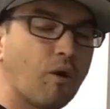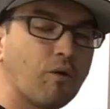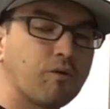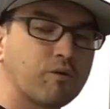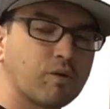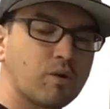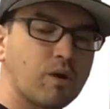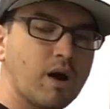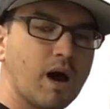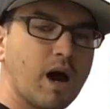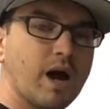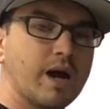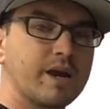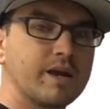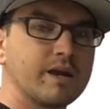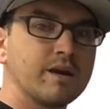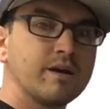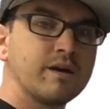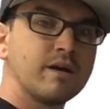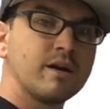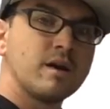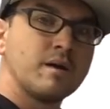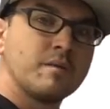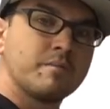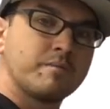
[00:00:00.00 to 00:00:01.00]
override
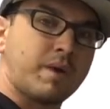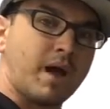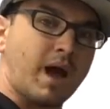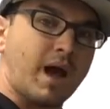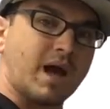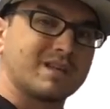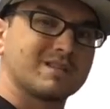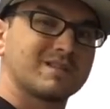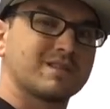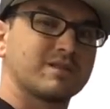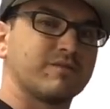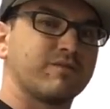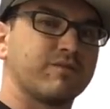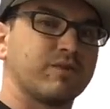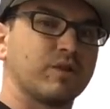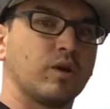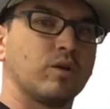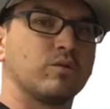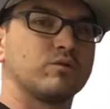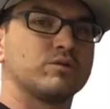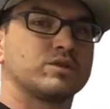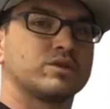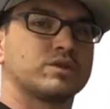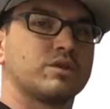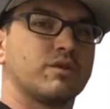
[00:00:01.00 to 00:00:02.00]
past the
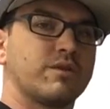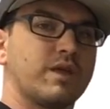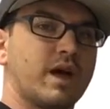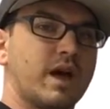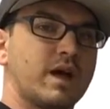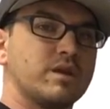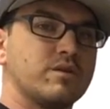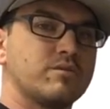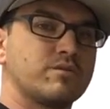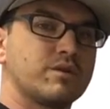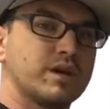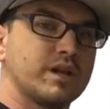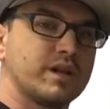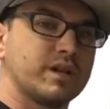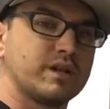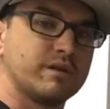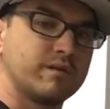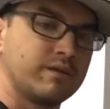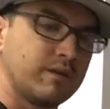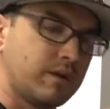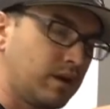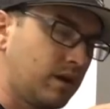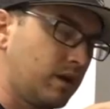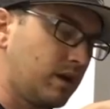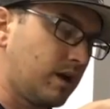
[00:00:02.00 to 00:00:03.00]
float so that you can
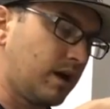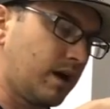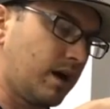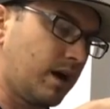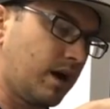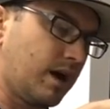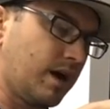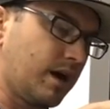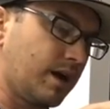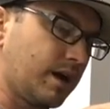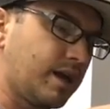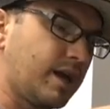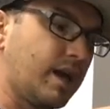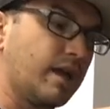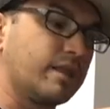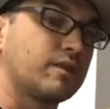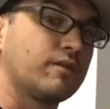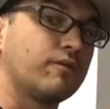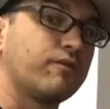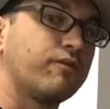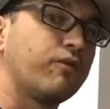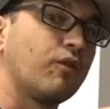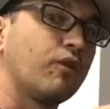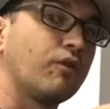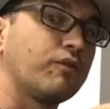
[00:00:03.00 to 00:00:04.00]
get
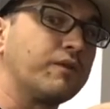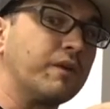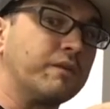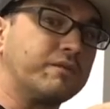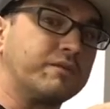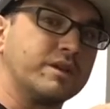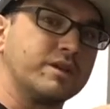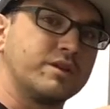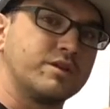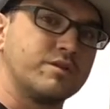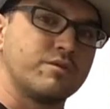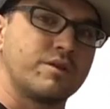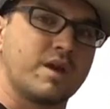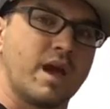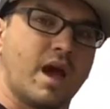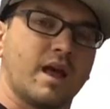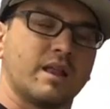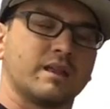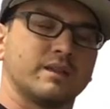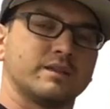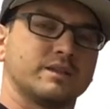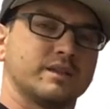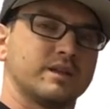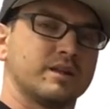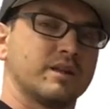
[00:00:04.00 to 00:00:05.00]
the full 52
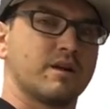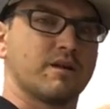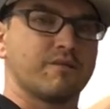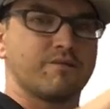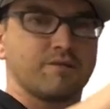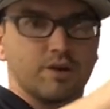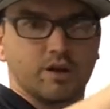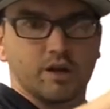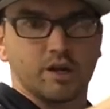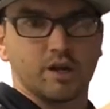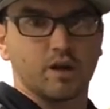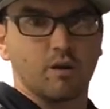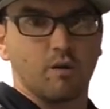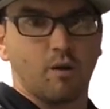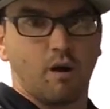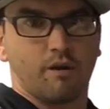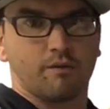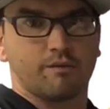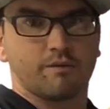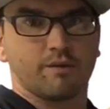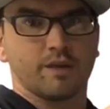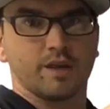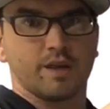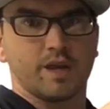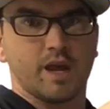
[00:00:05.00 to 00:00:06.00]
gallons in there if you're going to go
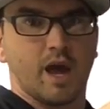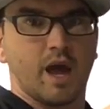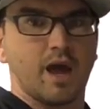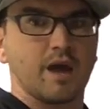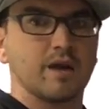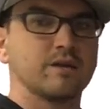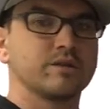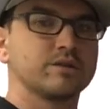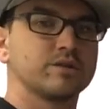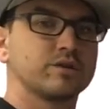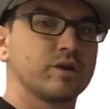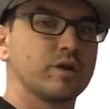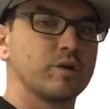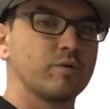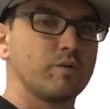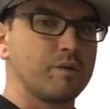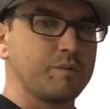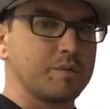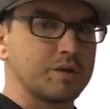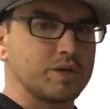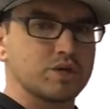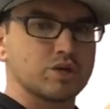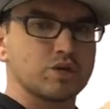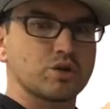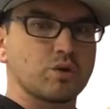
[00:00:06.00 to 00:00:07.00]
out for the day. So you would
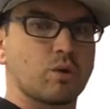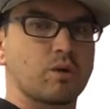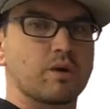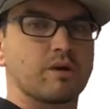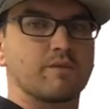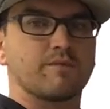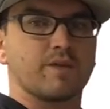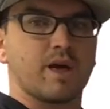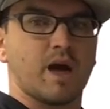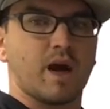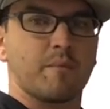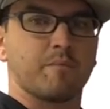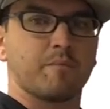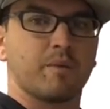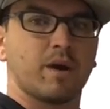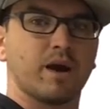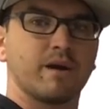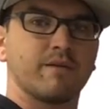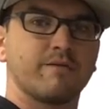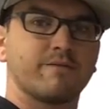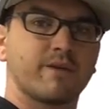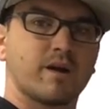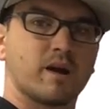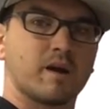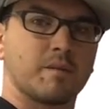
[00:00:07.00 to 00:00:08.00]
be short of that by
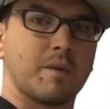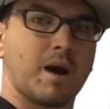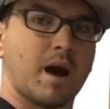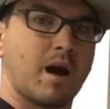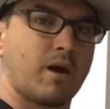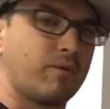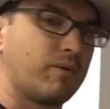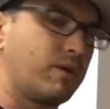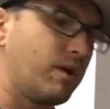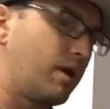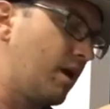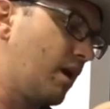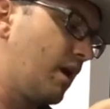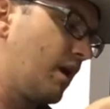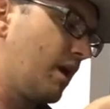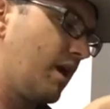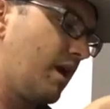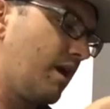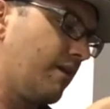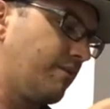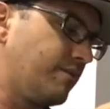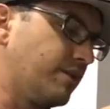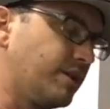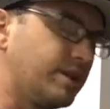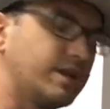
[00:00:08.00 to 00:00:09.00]
a fair amount
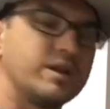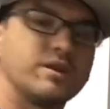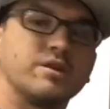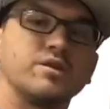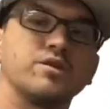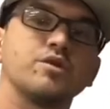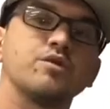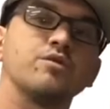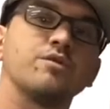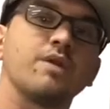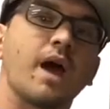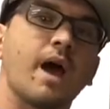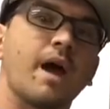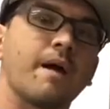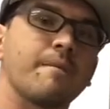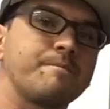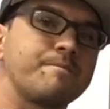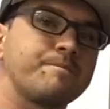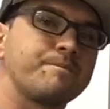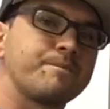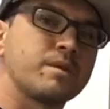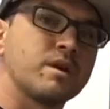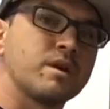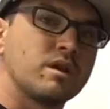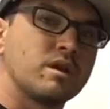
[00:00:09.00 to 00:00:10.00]
if you didn't do that.
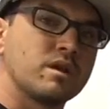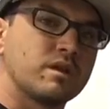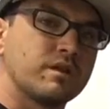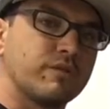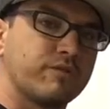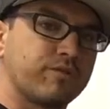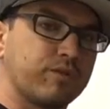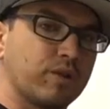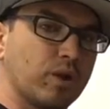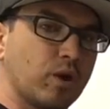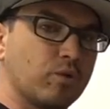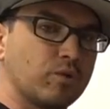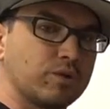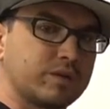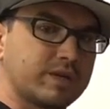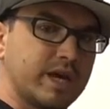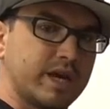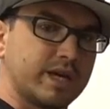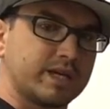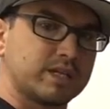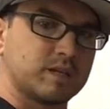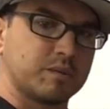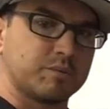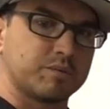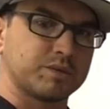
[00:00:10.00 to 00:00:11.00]
The float
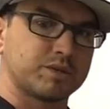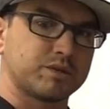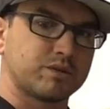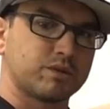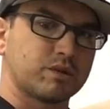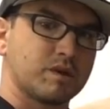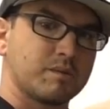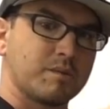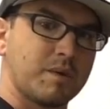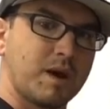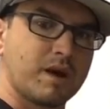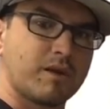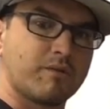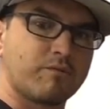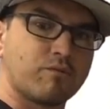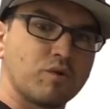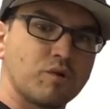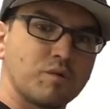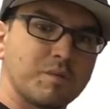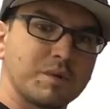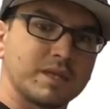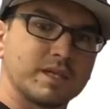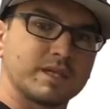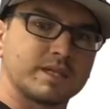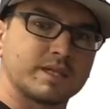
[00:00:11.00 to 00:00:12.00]
takes up a certain amount of
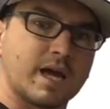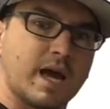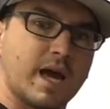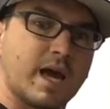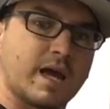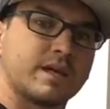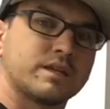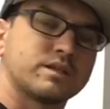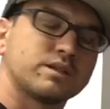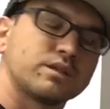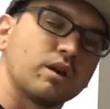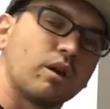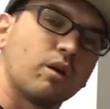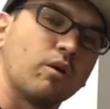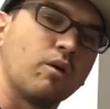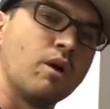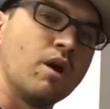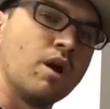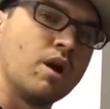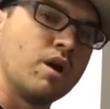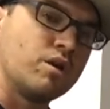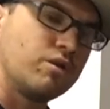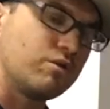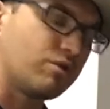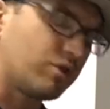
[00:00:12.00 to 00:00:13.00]
room in the tank, so
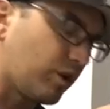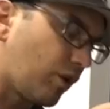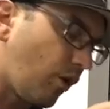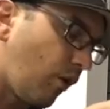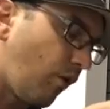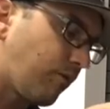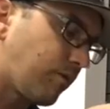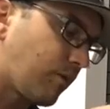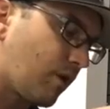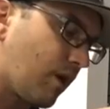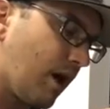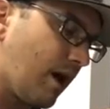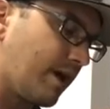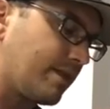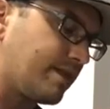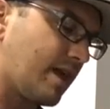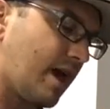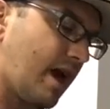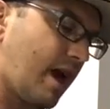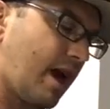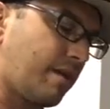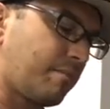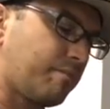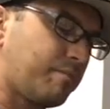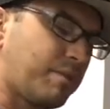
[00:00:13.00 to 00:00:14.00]
you can override
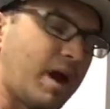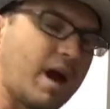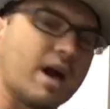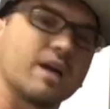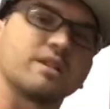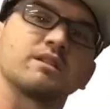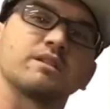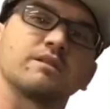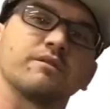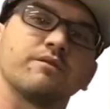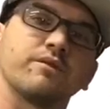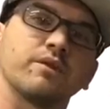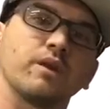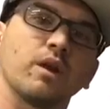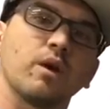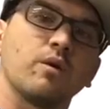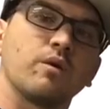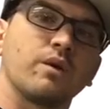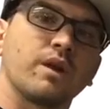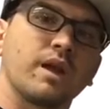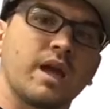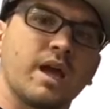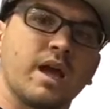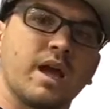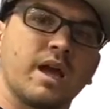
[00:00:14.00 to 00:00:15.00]
that past the
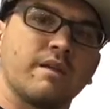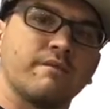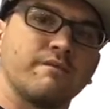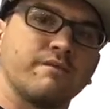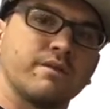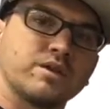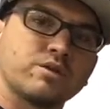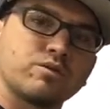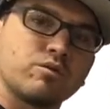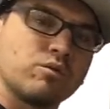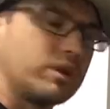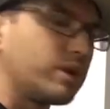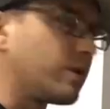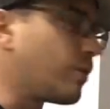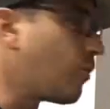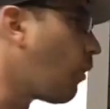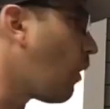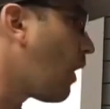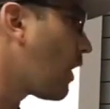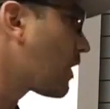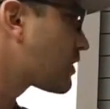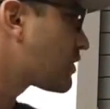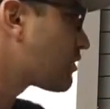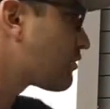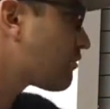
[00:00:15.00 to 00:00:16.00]
float and visually
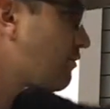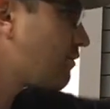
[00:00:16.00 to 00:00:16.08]
watch